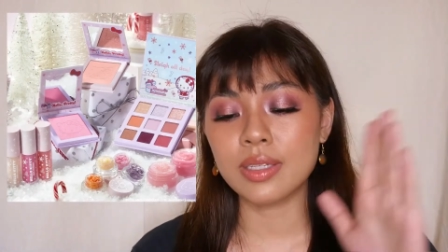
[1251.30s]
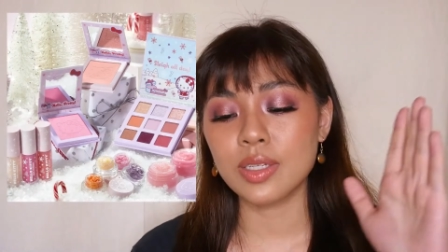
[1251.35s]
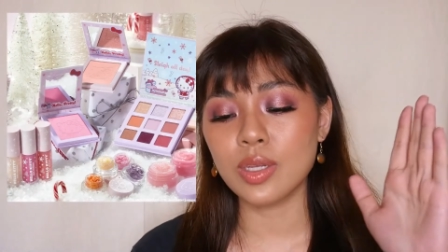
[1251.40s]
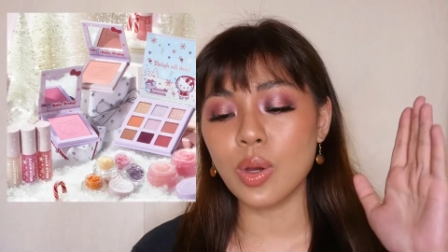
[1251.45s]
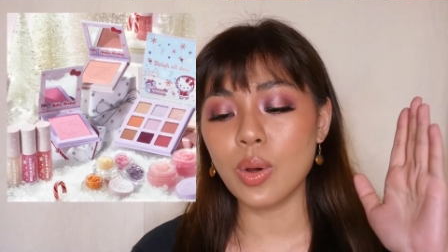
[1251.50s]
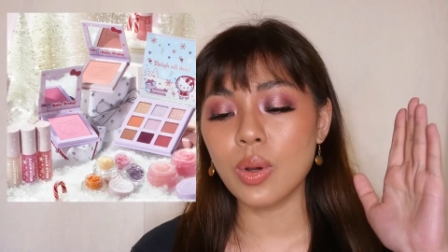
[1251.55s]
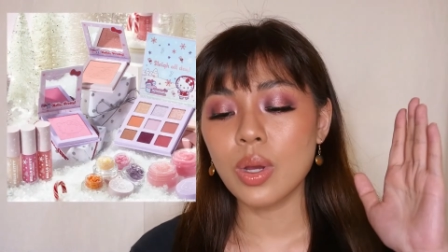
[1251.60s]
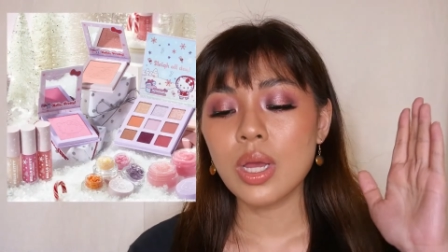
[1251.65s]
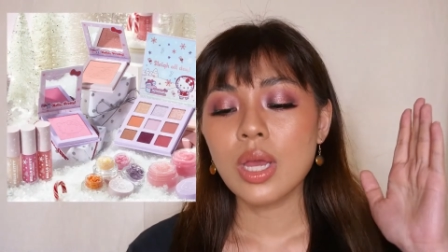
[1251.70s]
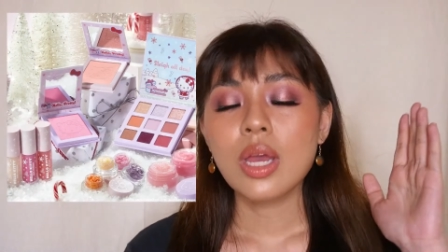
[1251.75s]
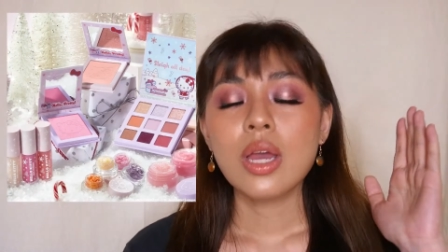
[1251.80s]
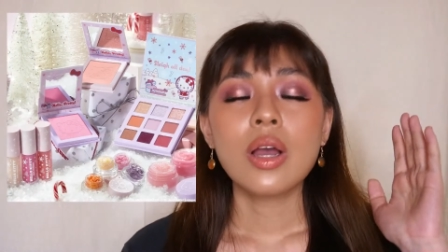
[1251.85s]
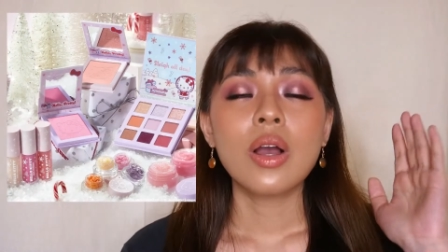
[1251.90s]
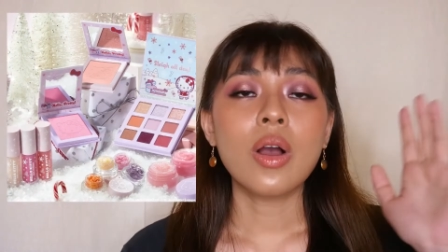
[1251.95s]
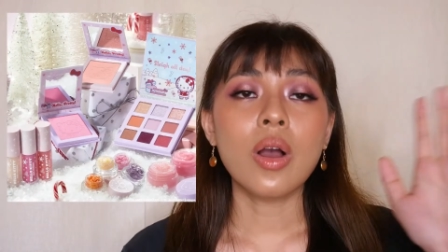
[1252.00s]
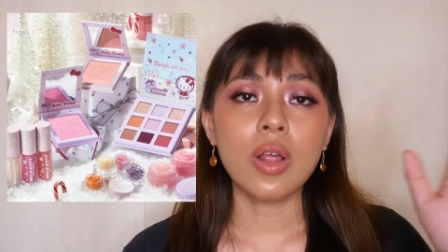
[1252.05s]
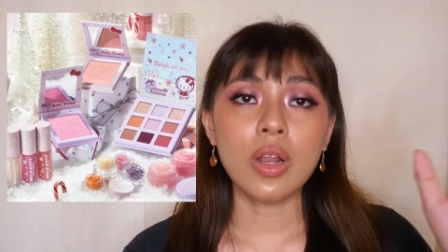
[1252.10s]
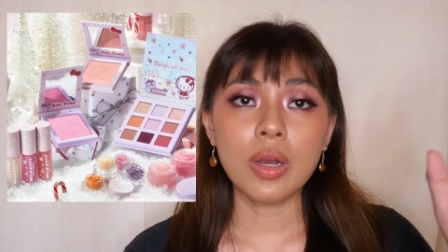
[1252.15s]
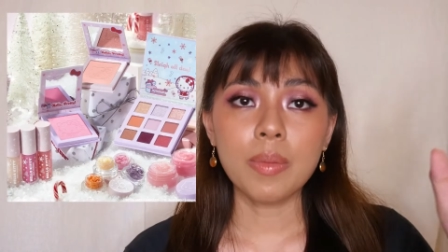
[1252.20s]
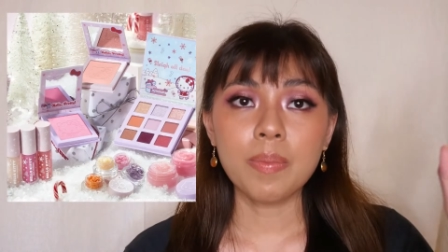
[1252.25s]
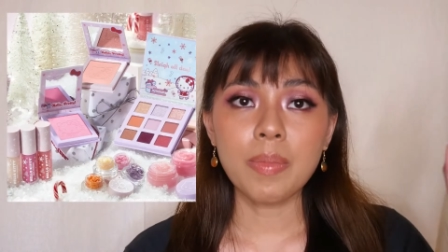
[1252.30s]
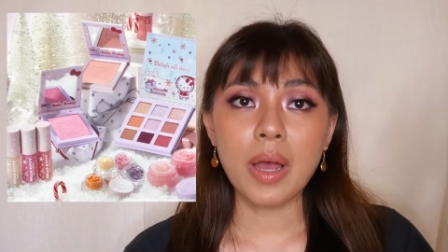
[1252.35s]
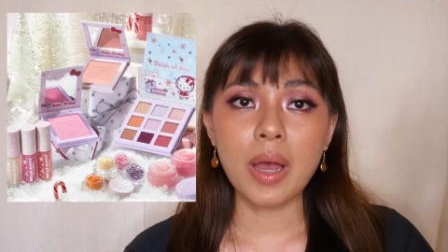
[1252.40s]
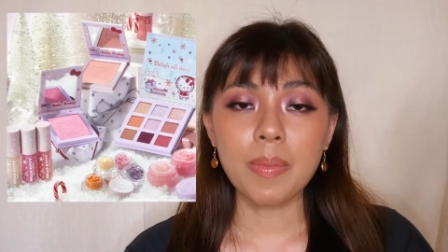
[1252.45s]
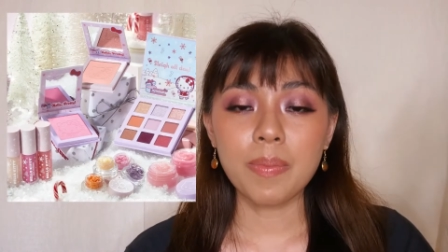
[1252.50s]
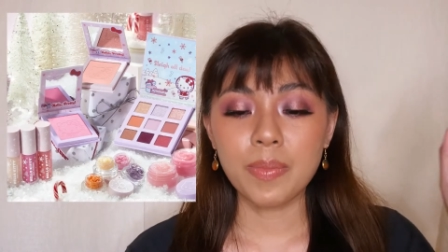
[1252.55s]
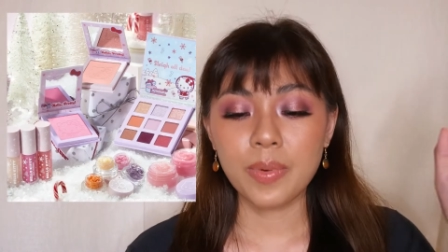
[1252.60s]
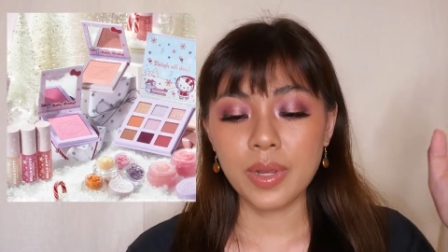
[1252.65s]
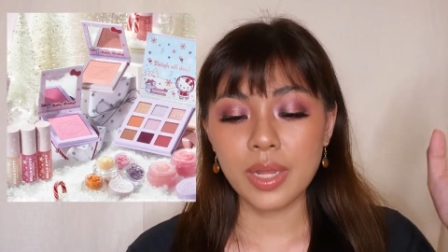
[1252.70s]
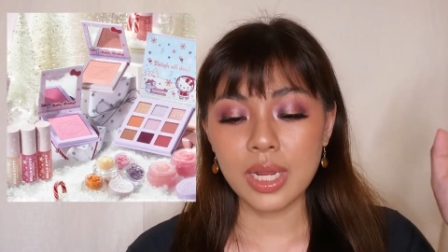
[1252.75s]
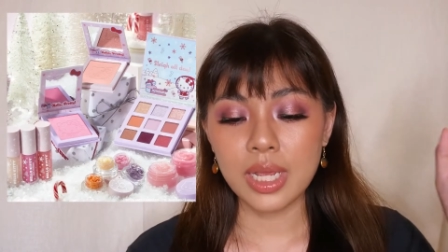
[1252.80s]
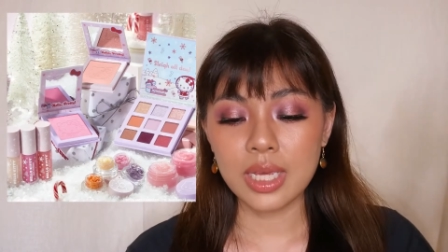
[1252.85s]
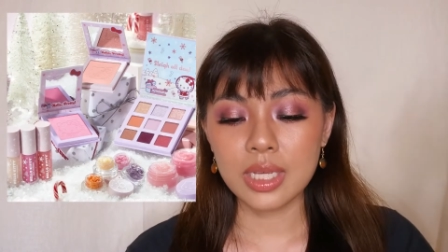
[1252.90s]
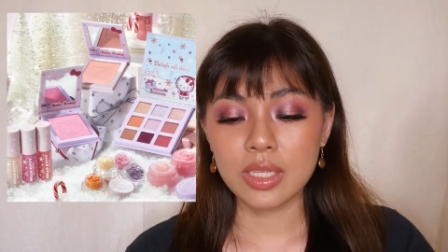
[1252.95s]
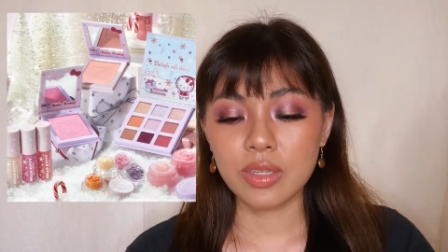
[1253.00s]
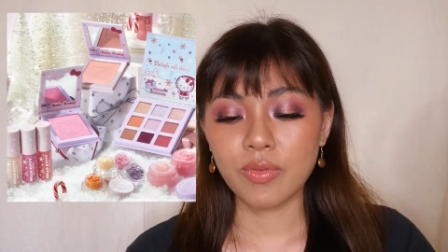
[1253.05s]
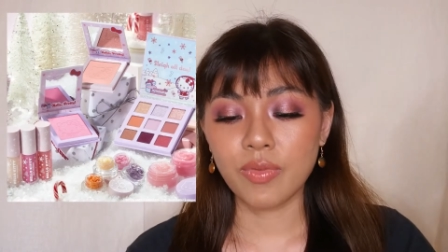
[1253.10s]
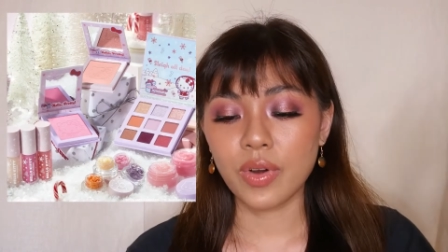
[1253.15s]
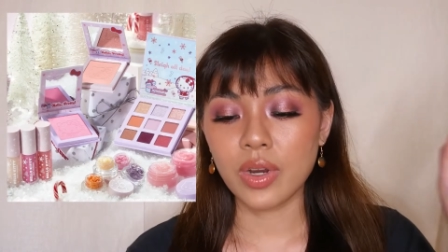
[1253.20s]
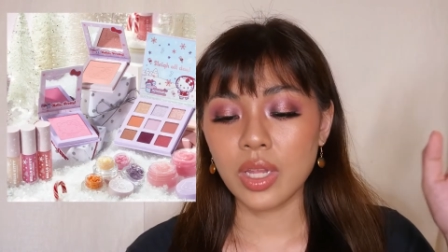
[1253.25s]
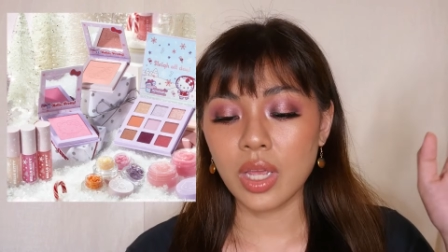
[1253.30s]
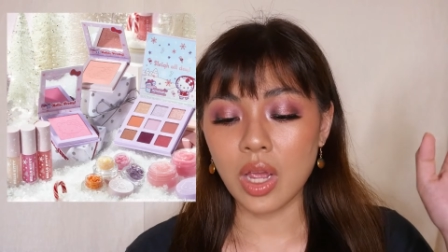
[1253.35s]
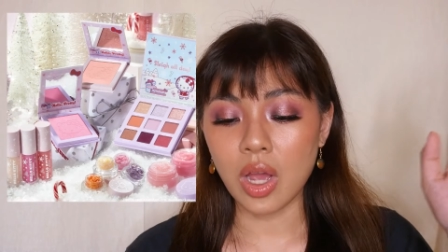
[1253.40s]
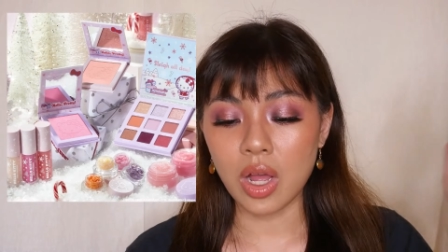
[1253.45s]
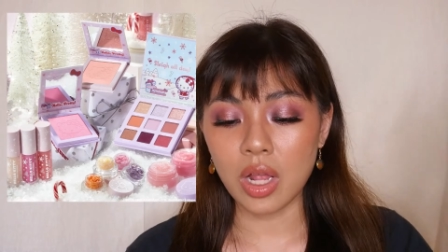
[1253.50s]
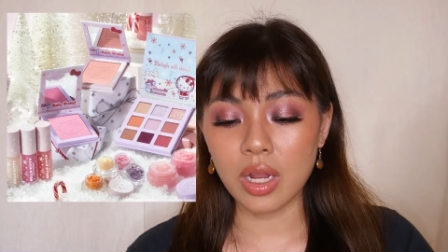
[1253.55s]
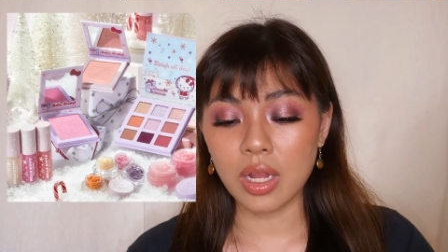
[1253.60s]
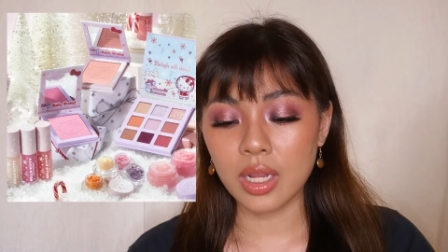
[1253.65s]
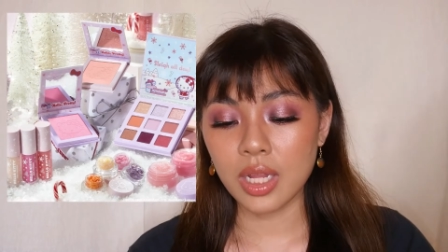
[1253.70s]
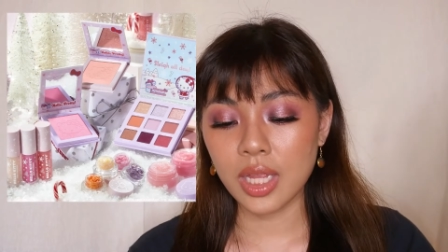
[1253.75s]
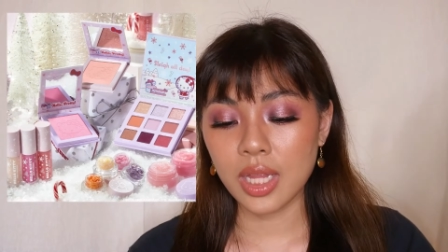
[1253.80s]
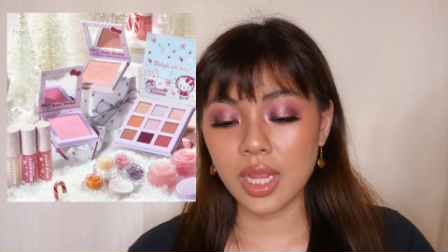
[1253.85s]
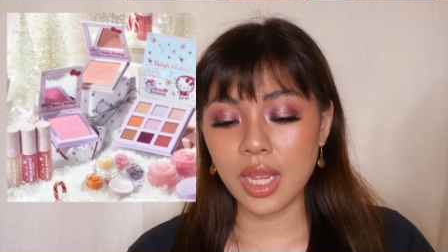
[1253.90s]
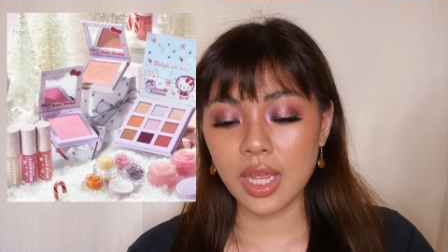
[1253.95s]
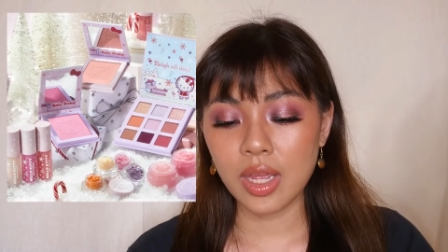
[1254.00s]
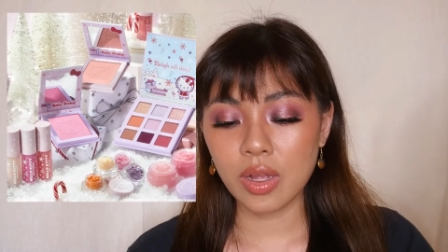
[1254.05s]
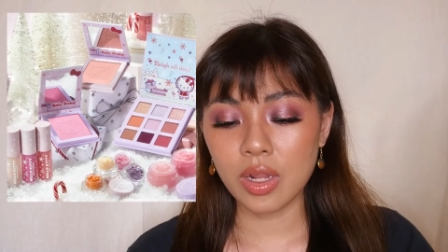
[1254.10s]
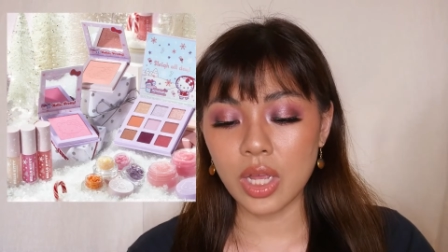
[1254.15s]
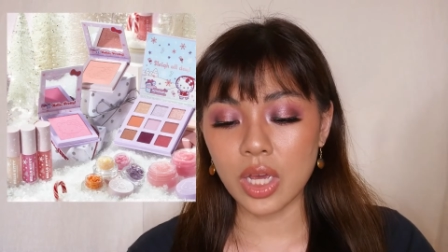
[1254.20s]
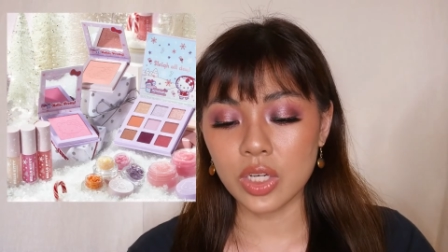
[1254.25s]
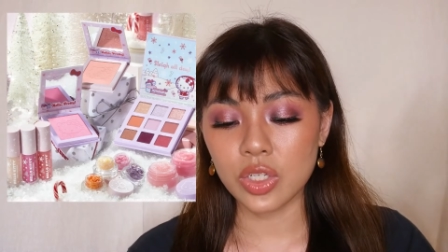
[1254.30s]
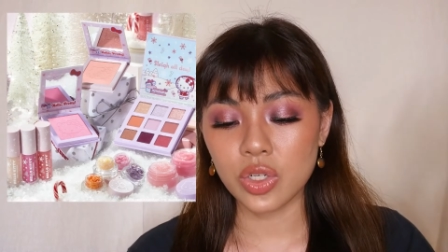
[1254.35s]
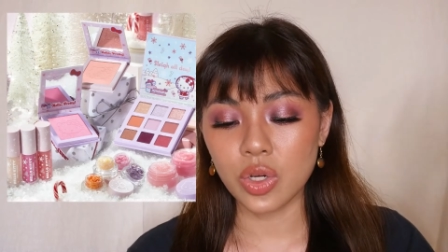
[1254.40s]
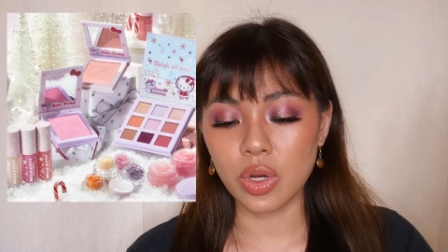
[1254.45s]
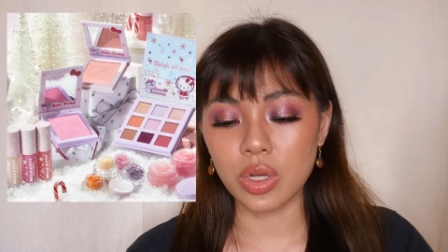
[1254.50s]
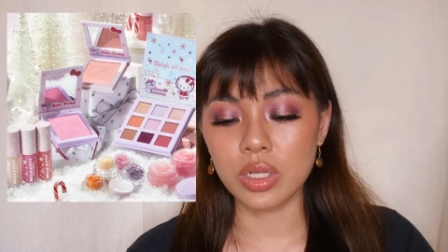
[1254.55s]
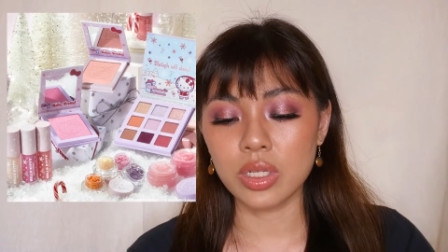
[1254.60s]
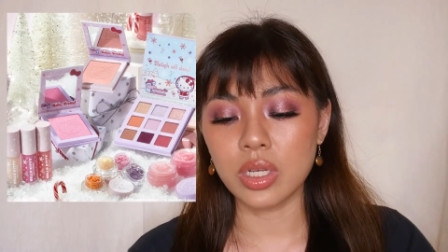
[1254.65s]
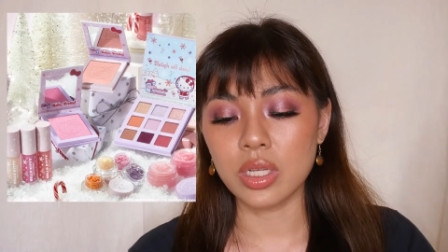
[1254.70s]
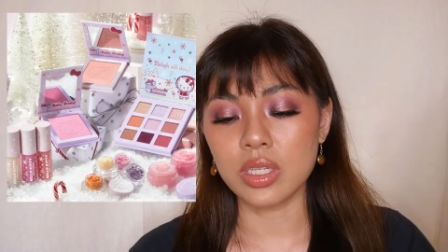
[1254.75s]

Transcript: So, ColourPop released for the holiday collection